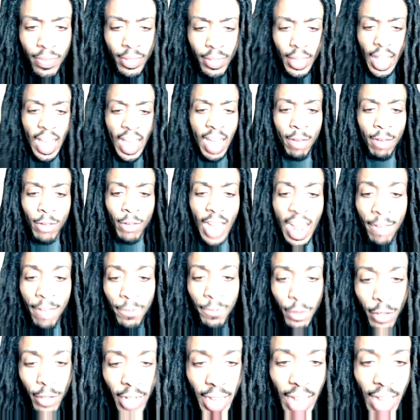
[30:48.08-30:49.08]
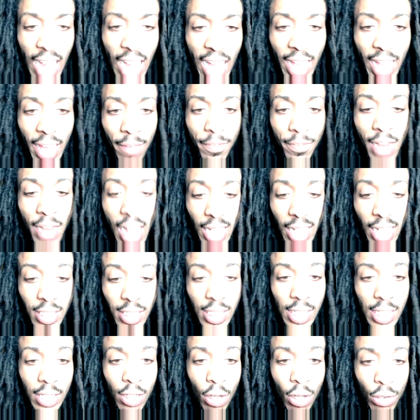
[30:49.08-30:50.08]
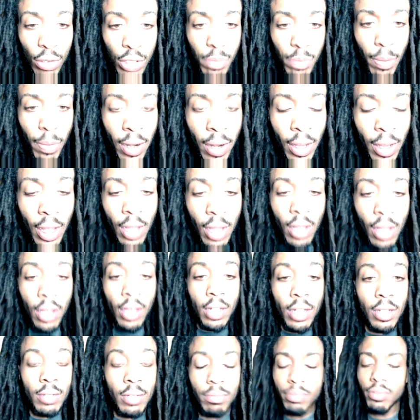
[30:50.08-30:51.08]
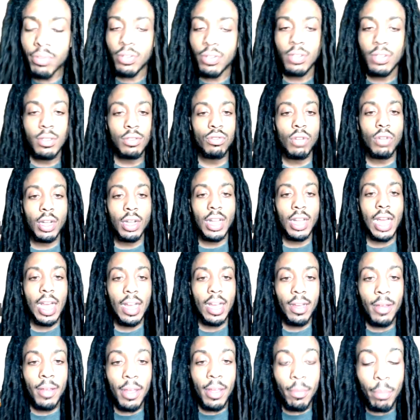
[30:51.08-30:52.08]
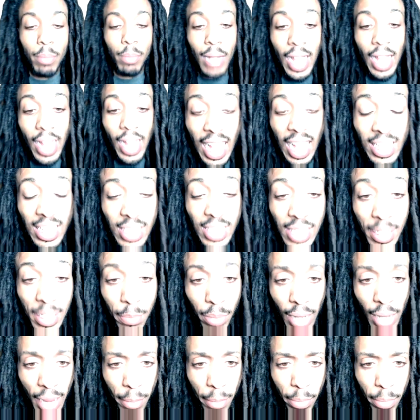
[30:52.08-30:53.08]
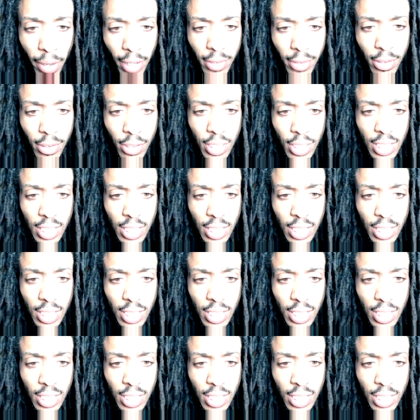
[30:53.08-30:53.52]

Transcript: After that, I have not seen no Spider. Swear to God. I seen Black Panther